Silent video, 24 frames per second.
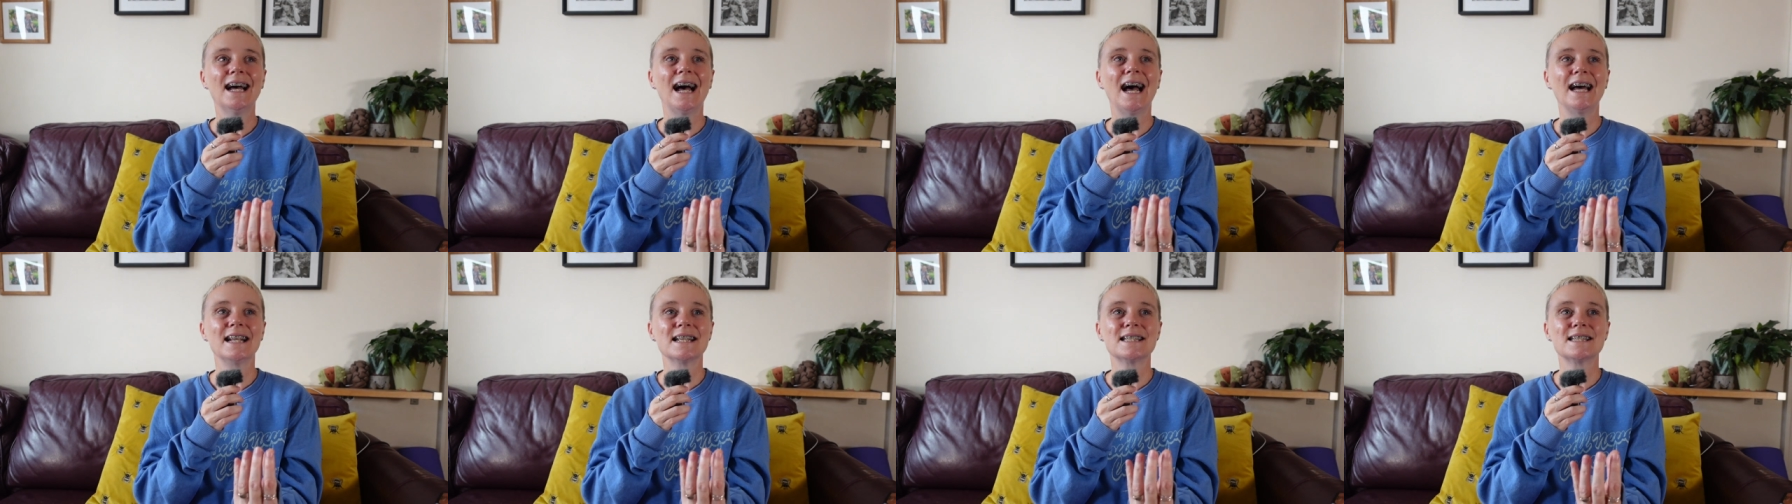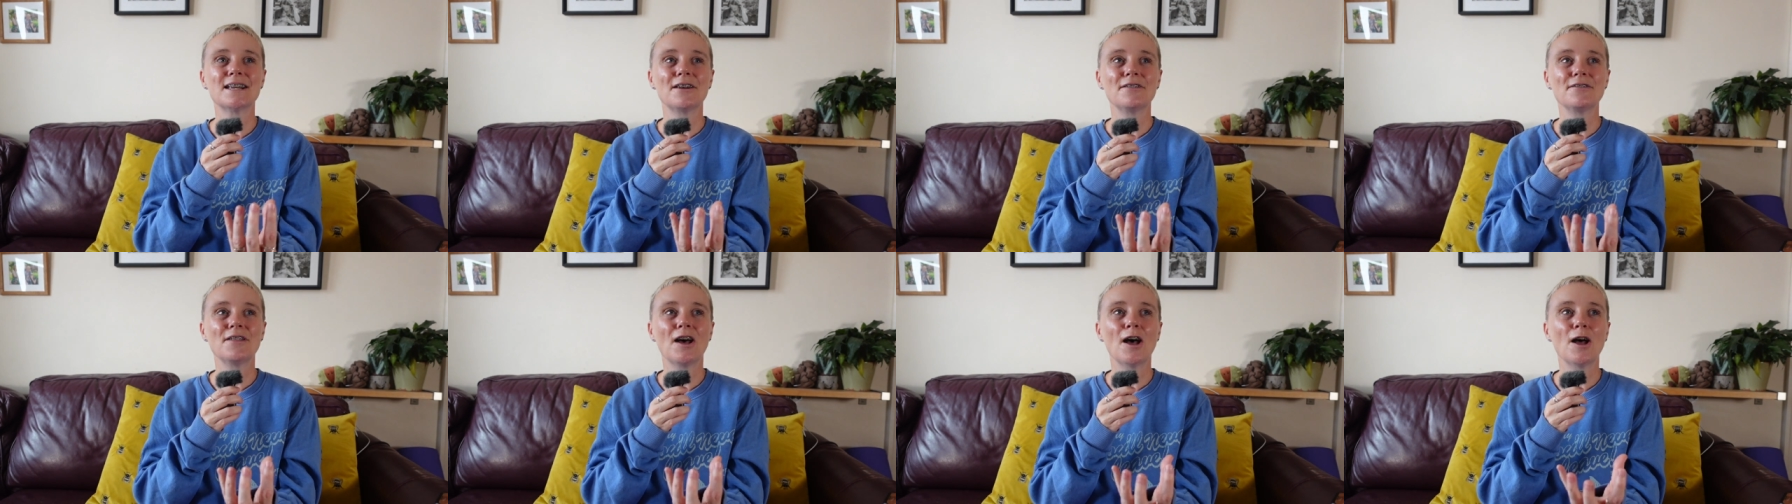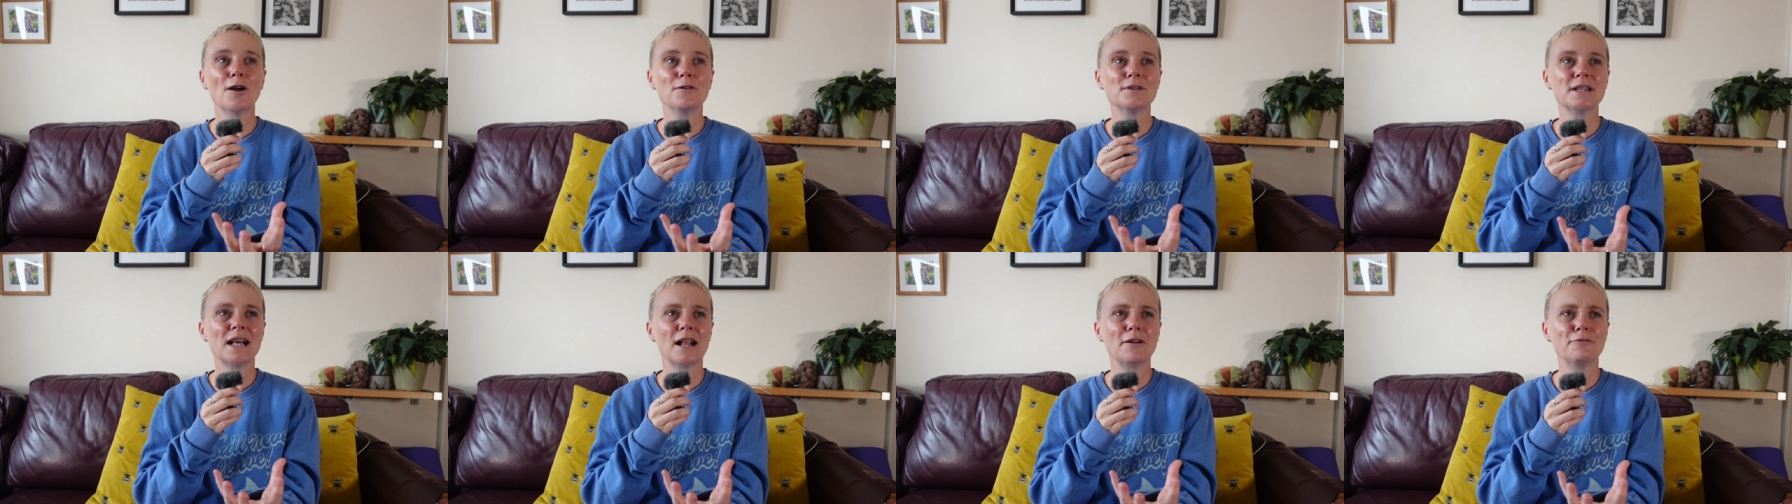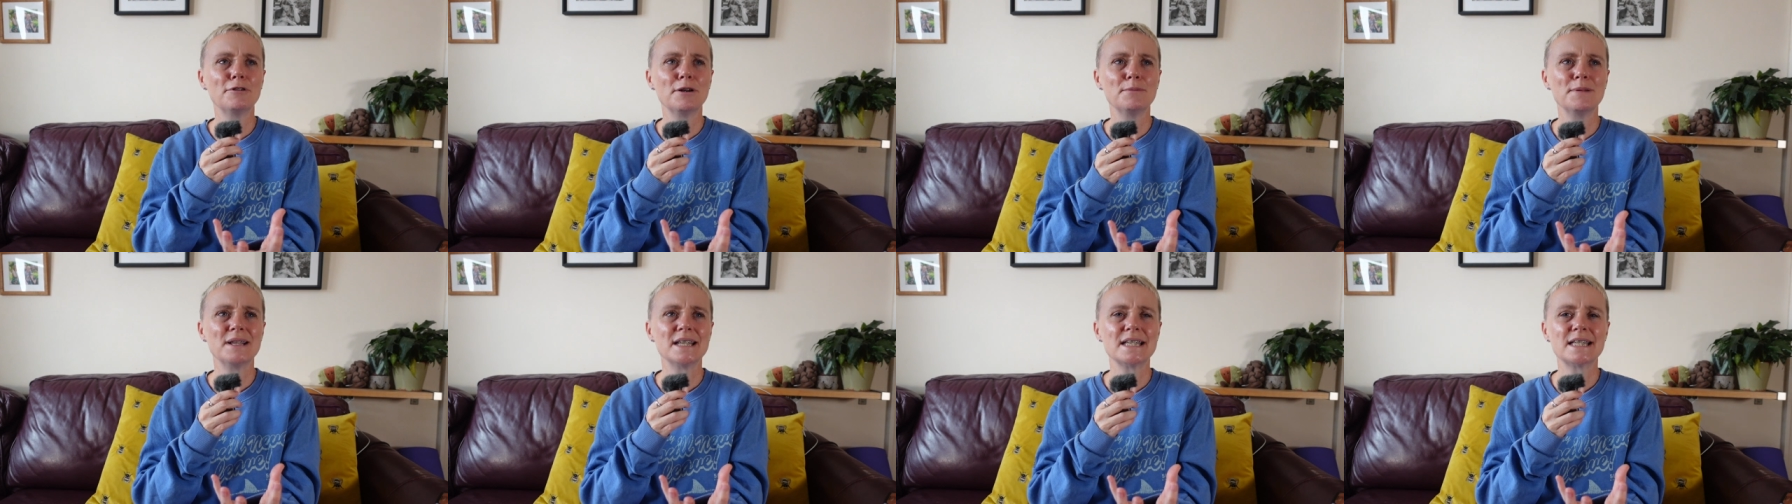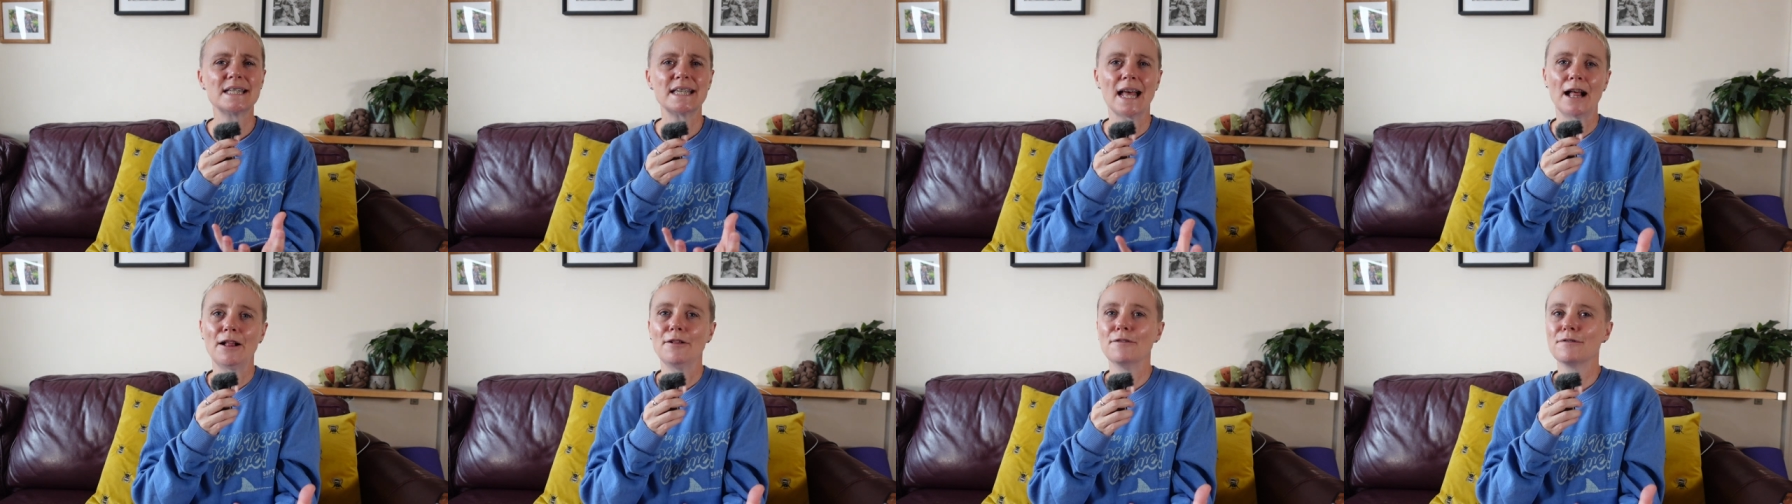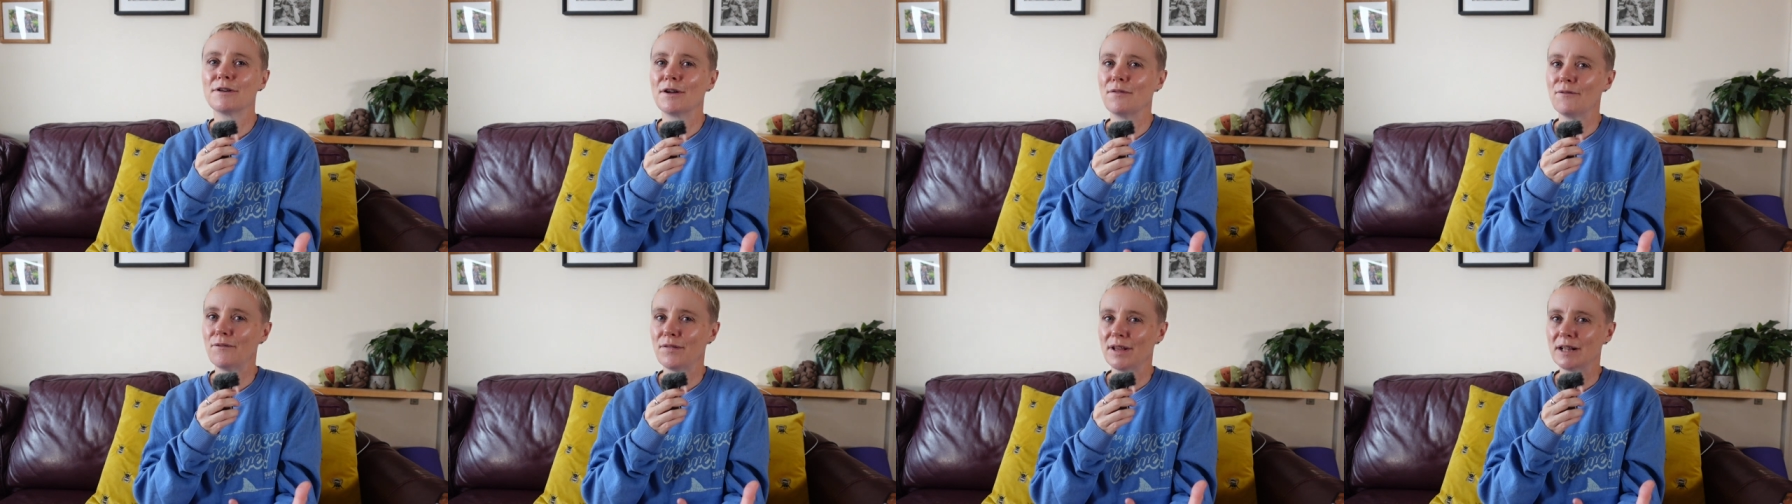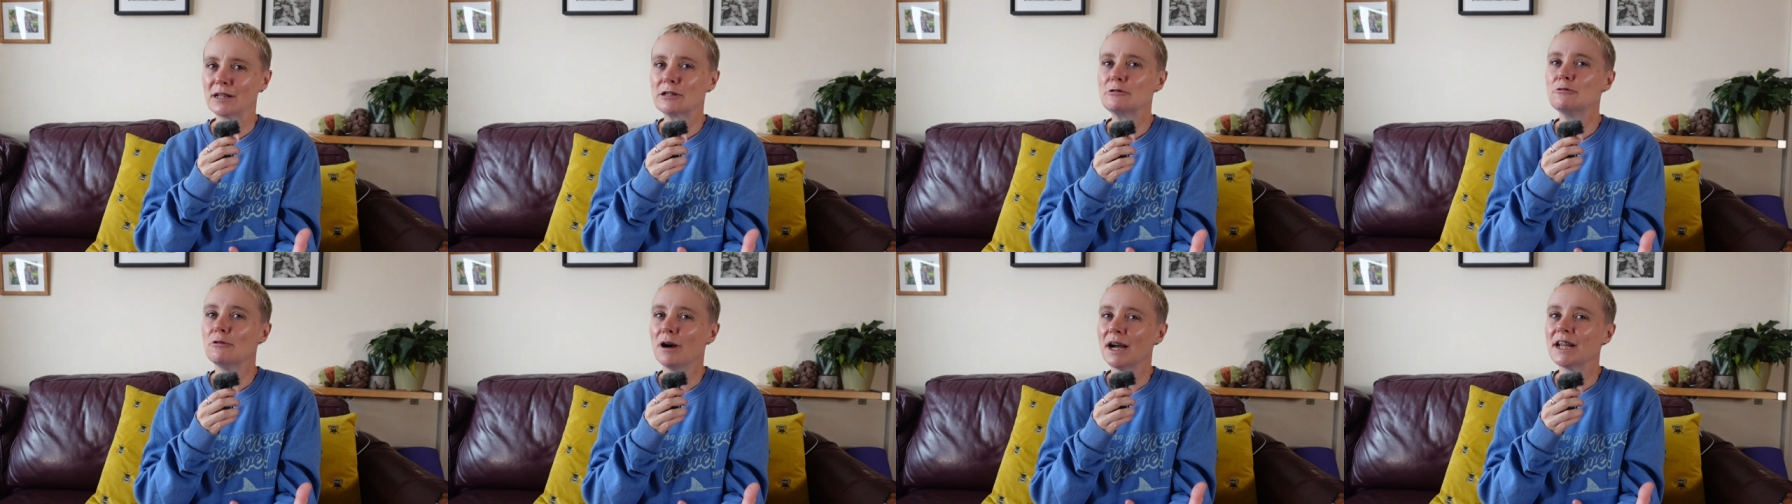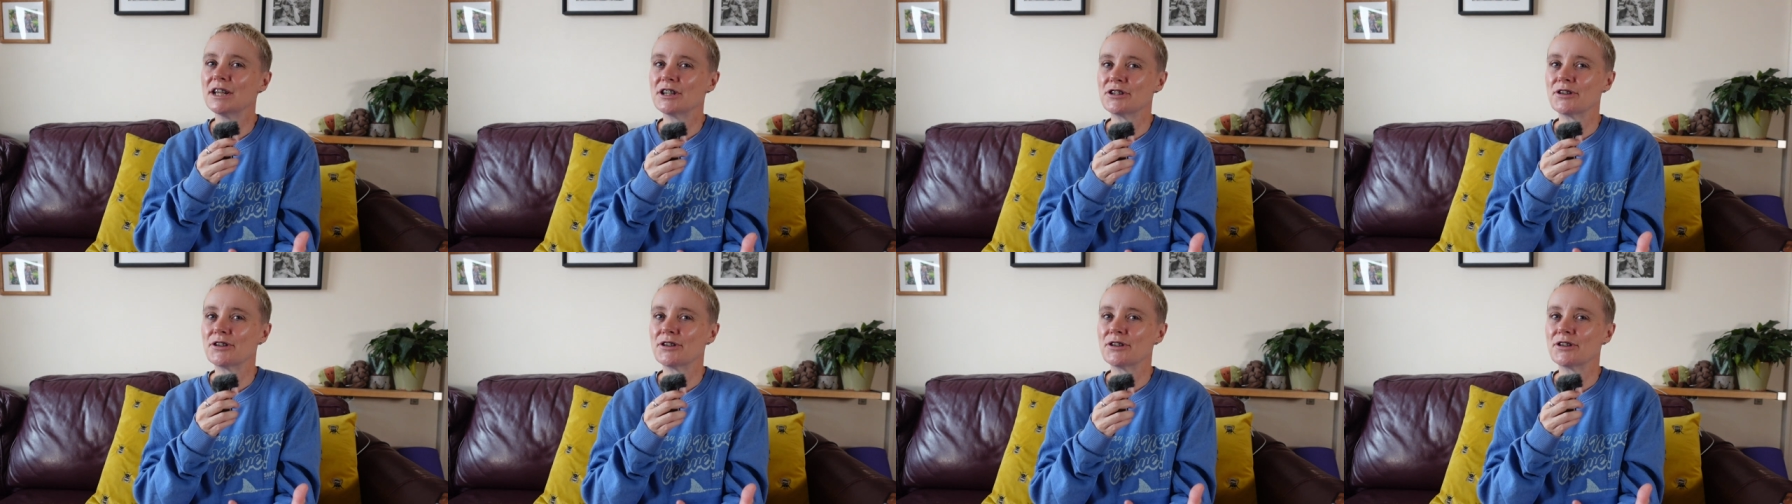And so the hotel room itself can feel quite